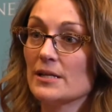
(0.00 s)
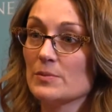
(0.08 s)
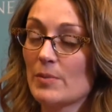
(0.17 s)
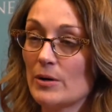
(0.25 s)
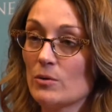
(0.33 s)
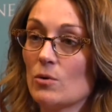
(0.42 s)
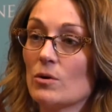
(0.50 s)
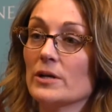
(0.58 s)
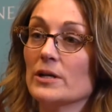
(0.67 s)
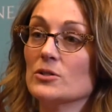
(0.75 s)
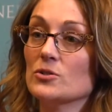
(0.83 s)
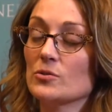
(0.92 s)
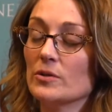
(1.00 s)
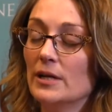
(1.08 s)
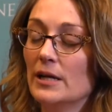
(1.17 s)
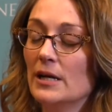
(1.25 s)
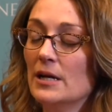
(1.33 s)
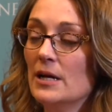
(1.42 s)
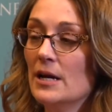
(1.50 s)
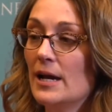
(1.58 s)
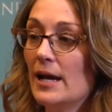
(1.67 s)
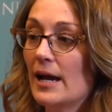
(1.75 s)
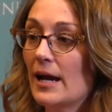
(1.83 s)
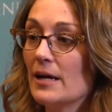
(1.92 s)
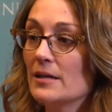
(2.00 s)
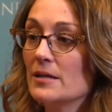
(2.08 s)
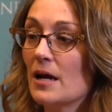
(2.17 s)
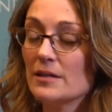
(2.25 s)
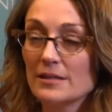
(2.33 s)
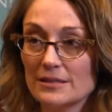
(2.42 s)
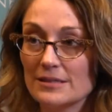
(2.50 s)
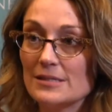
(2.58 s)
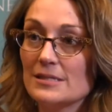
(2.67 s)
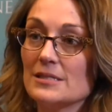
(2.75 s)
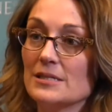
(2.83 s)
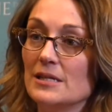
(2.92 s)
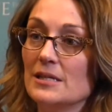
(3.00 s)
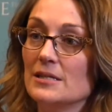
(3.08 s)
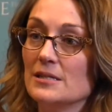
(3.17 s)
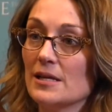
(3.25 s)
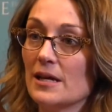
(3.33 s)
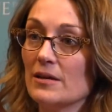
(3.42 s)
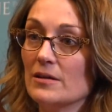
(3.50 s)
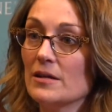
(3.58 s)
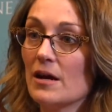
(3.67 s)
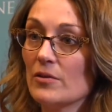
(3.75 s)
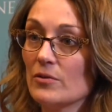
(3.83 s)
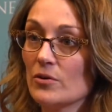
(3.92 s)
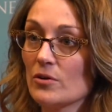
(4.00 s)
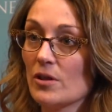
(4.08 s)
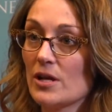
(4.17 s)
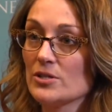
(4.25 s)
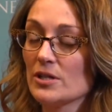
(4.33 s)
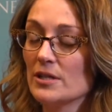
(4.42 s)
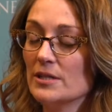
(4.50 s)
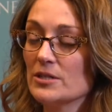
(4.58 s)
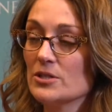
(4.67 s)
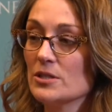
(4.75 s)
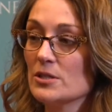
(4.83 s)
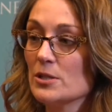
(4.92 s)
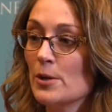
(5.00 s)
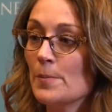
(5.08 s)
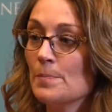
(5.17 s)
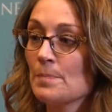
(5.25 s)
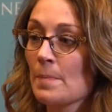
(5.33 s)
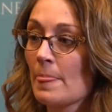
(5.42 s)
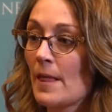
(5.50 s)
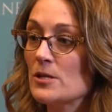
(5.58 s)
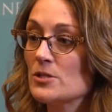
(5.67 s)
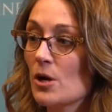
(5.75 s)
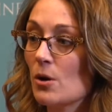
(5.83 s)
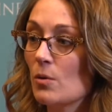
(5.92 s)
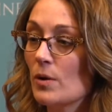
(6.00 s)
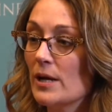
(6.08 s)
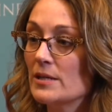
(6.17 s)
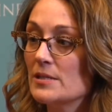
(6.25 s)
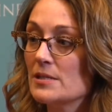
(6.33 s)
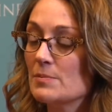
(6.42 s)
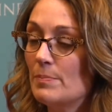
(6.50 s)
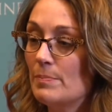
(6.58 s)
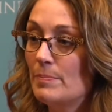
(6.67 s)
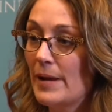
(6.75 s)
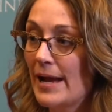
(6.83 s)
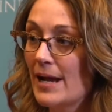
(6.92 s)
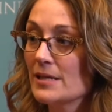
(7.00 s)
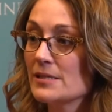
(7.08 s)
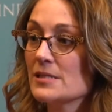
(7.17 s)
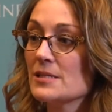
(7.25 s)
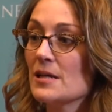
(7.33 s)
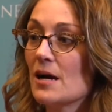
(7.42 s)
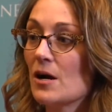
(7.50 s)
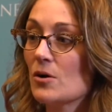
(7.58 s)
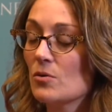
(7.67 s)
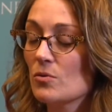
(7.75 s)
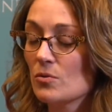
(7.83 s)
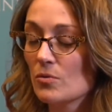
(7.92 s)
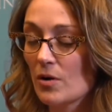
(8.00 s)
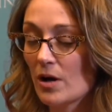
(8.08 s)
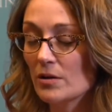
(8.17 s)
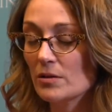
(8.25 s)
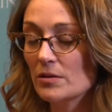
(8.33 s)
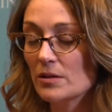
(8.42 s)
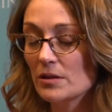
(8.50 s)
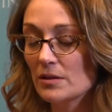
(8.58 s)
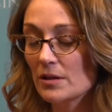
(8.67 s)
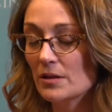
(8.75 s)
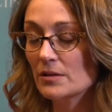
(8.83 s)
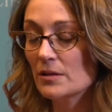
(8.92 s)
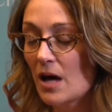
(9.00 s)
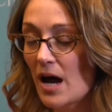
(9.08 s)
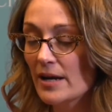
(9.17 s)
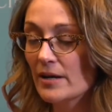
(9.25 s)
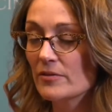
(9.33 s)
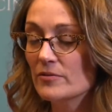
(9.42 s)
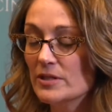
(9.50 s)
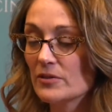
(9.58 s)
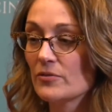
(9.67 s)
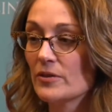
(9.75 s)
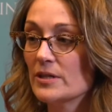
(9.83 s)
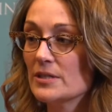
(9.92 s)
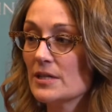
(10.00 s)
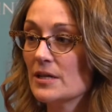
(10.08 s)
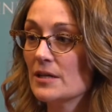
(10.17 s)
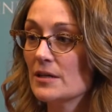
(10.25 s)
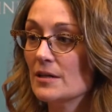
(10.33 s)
and spinal cord injury and Huntington's disease and other neurologic conditions. So it spans a lot of different